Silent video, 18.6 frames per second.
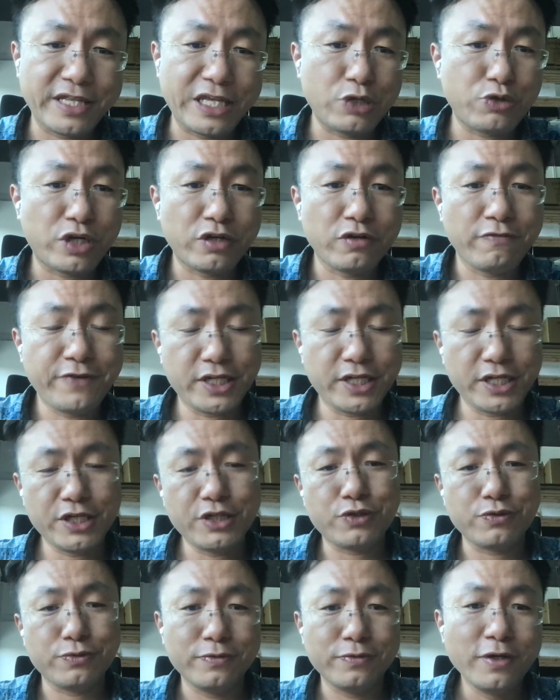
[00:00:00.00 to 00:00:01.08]
They try to fit
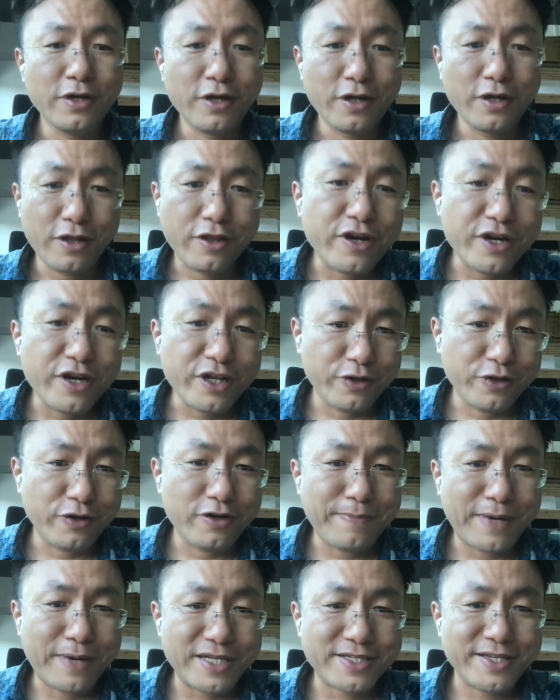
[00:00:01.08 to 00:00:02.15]
into
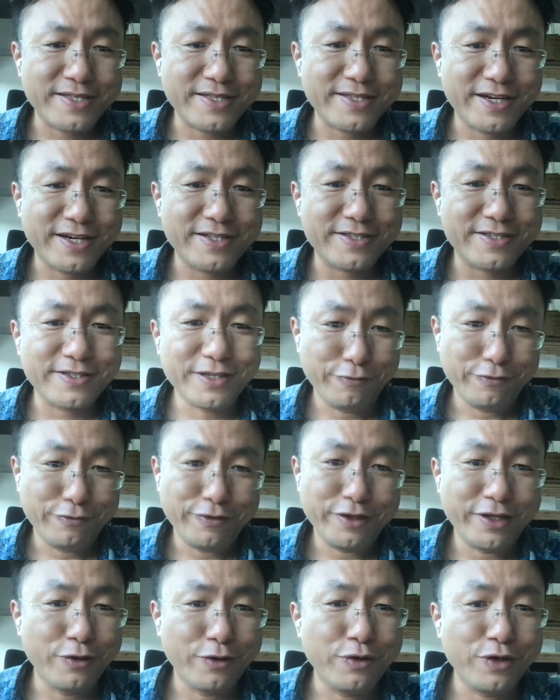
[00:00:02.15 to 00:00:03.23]
$30 basket size in
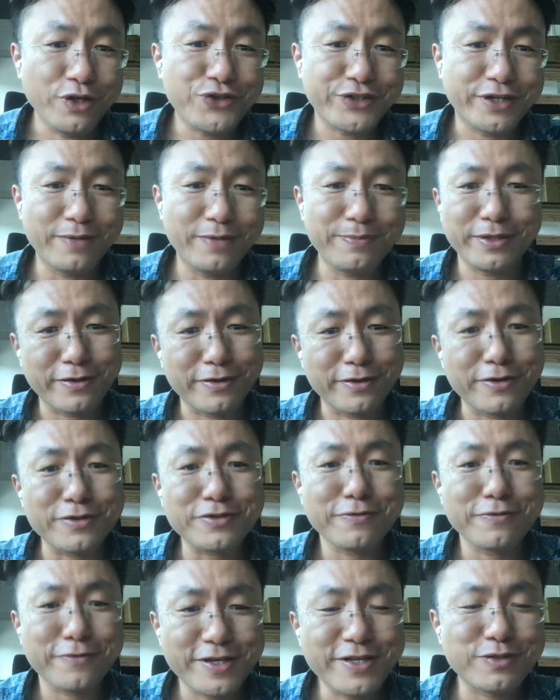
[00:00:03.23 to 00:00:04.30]
Indonesia. I mean, there
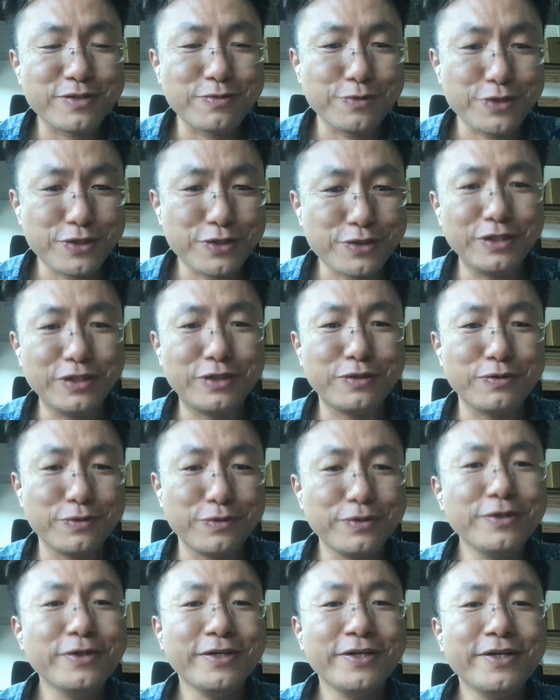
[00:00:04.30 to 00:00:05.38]
are lots of things which you need
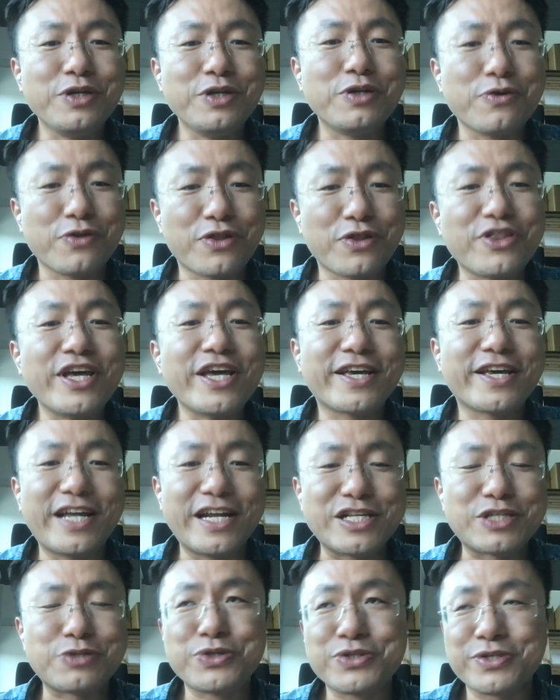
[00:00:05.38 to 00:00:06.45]
to think
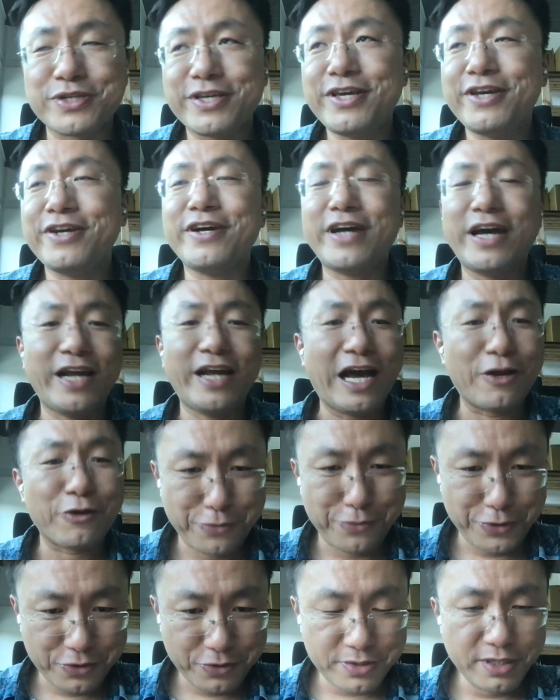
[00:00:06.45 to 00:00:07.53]
and switch gear and
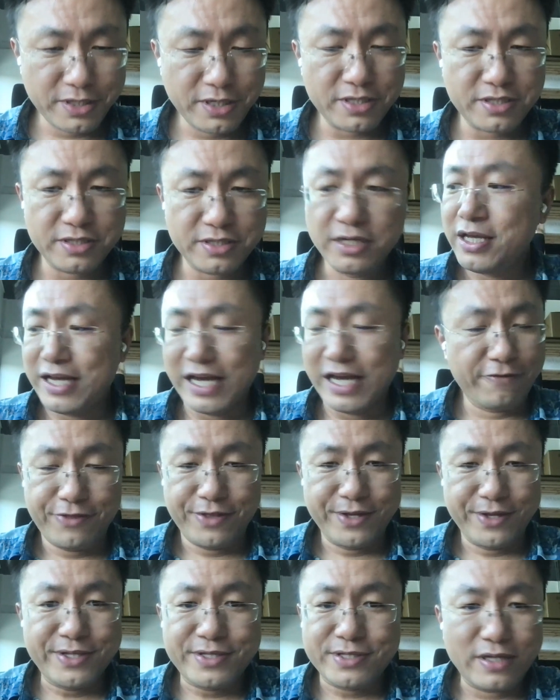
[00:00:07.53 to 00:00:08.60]
allocate resources.
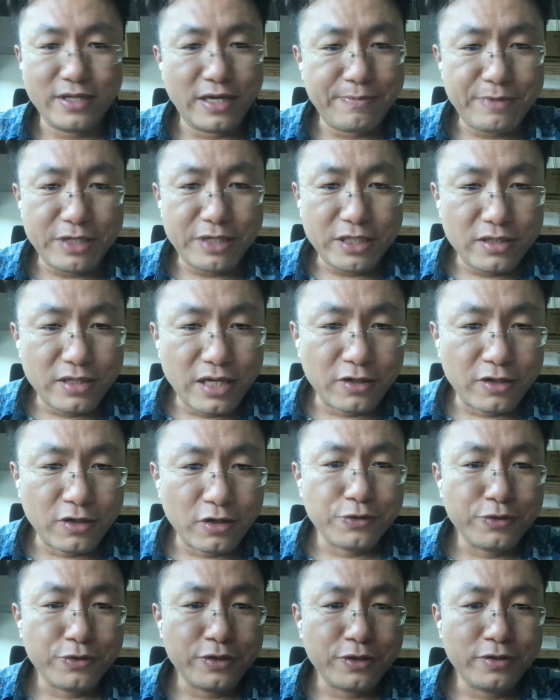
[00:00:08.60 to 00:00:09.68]
And if things, I mean, are
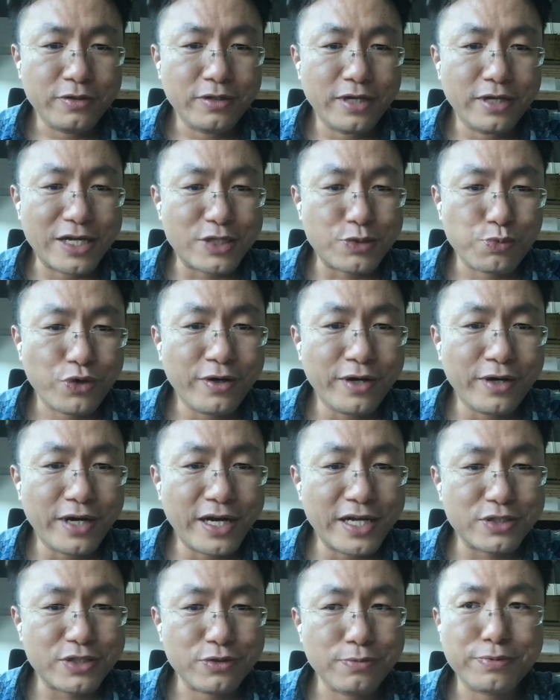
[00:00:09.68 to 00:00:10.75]
not going as well
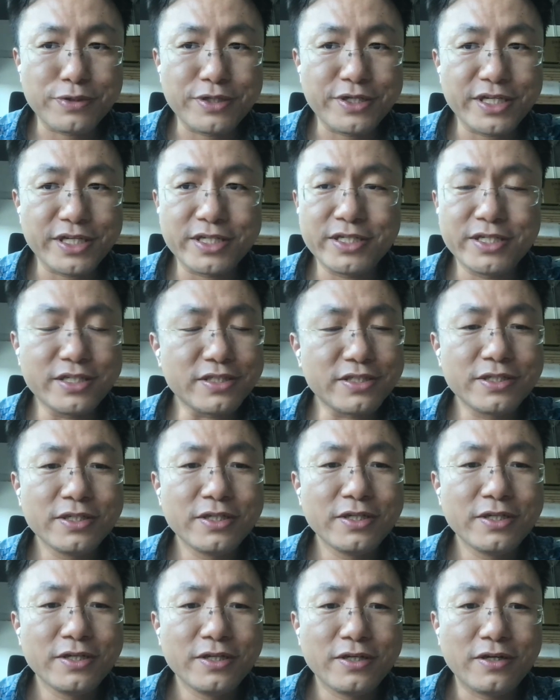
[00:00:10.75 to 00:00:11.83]
as you predicted
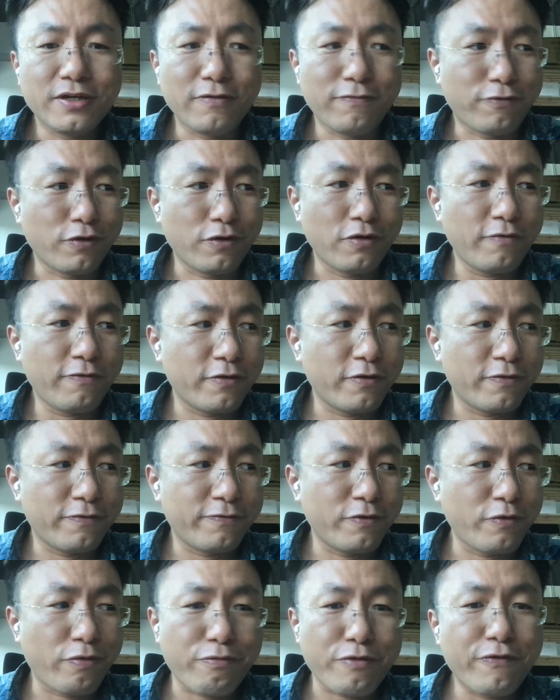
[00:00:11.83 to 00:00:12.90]
for
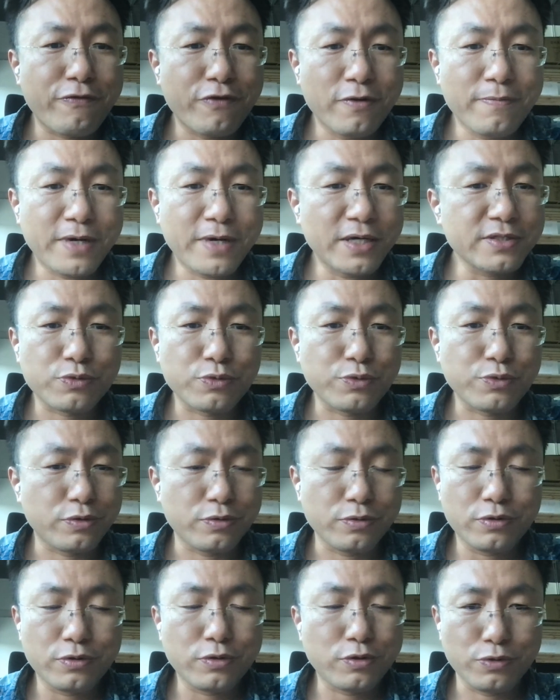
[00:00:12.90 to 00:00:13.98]
3-4 months, do
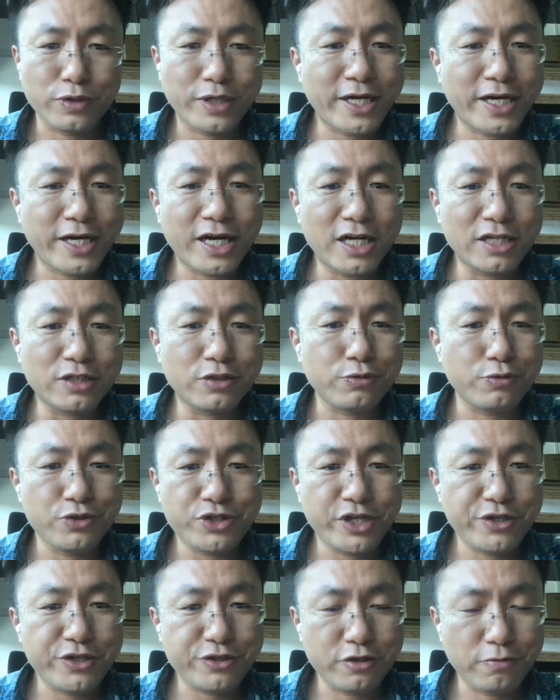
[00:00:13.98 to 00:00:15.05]
you cut? Do you
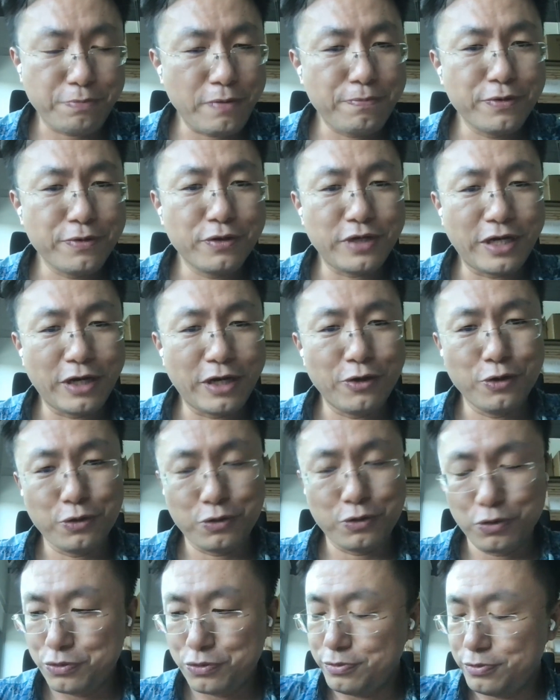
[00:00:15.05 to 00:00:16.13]
change your people,
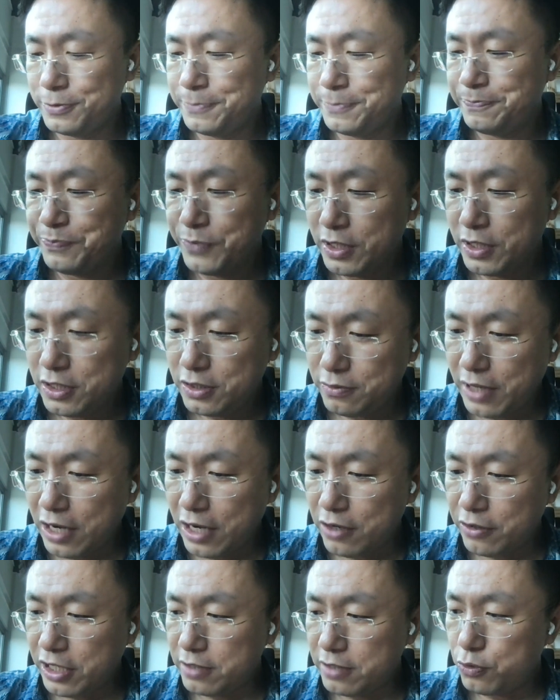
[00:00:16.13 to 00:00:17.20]
or do
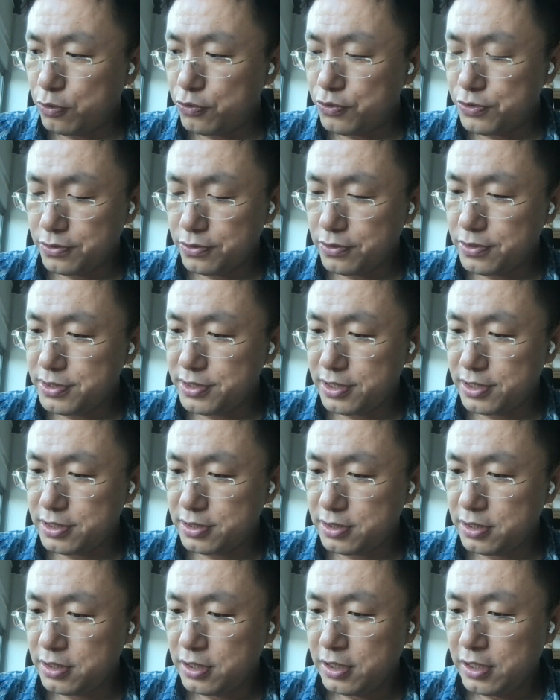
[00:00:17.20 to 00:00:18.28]
you allocate more resources?